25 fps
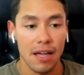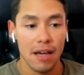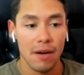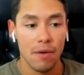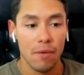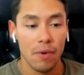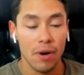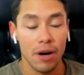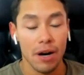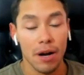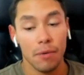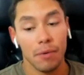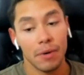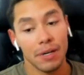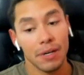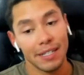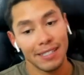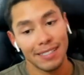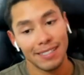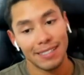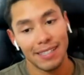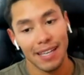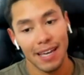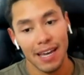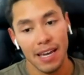where I want to
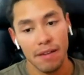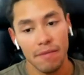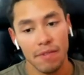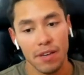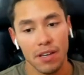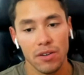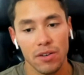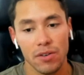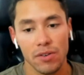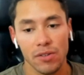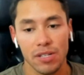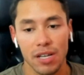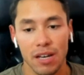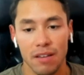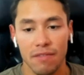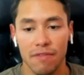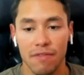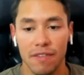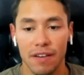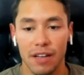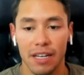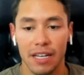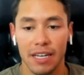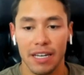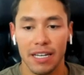stay, because I
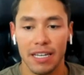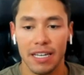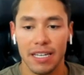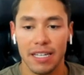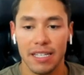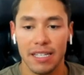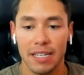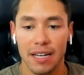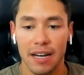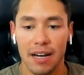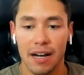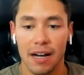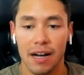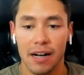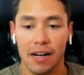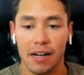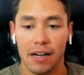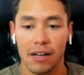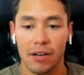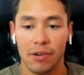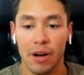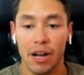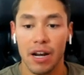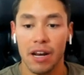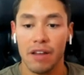feel like it's a
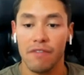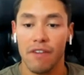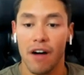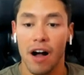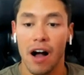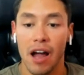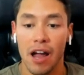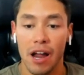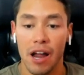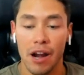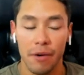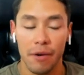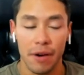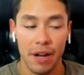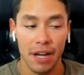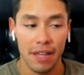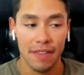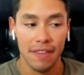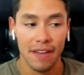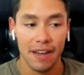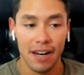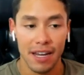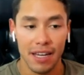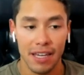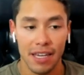creative area
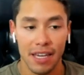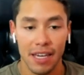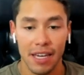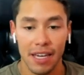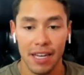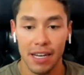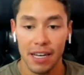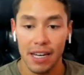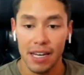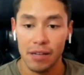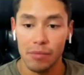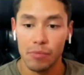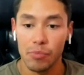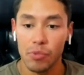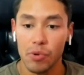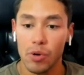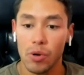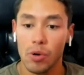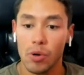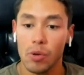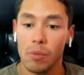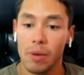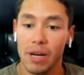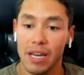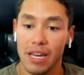that I can like put
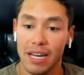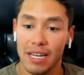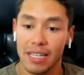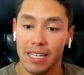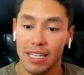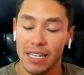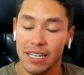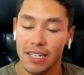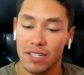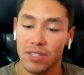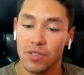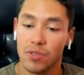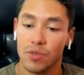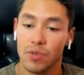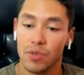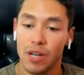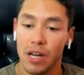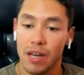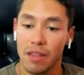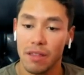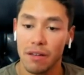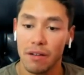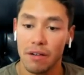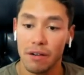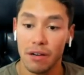all my ideas
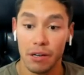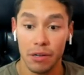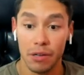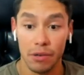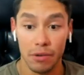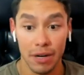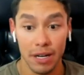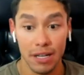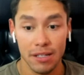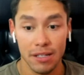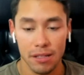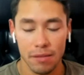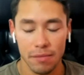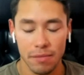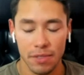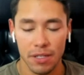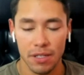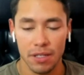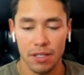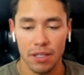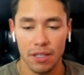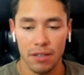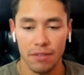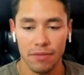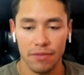together or create
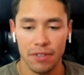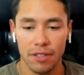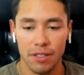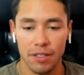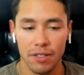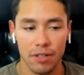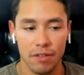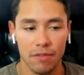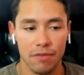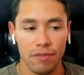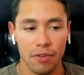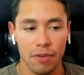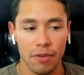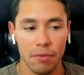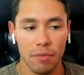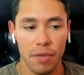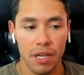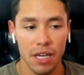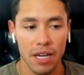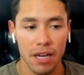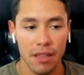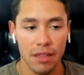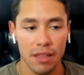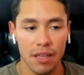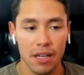something different. So for
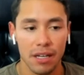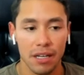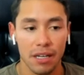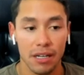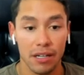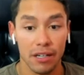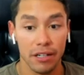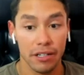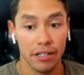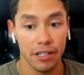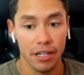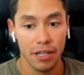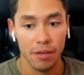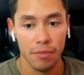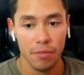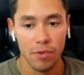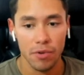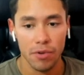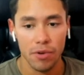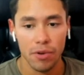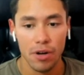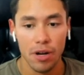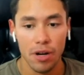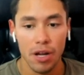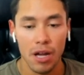me, I think learning
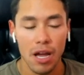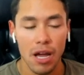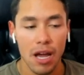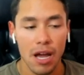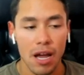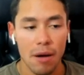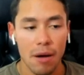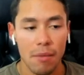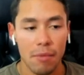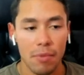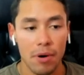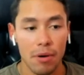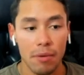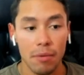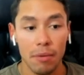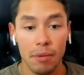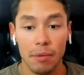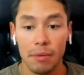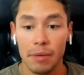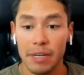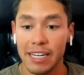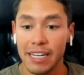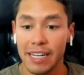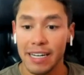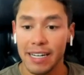more,
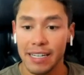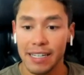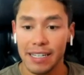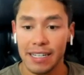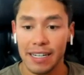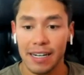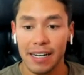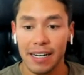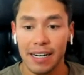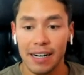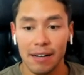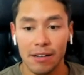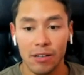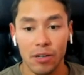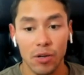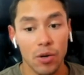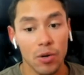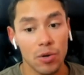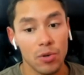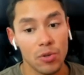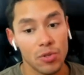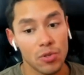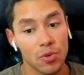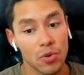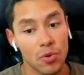probably like go
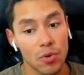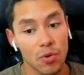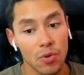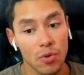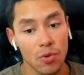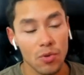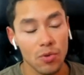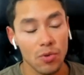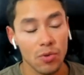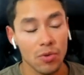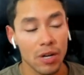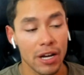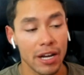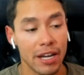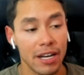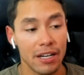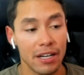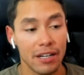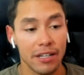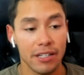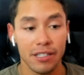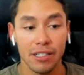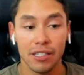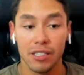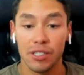to school and
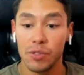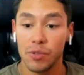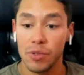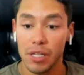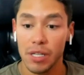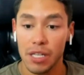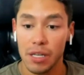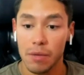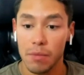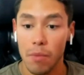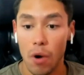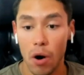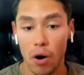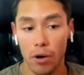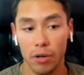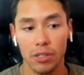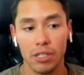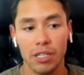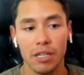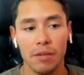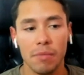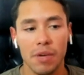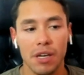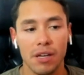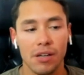learn 3D
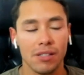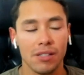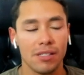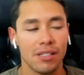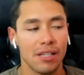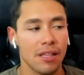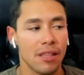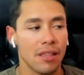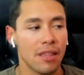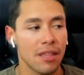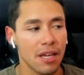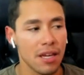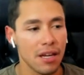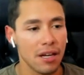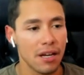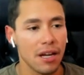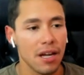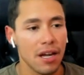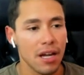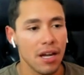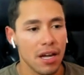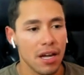modeling, because I think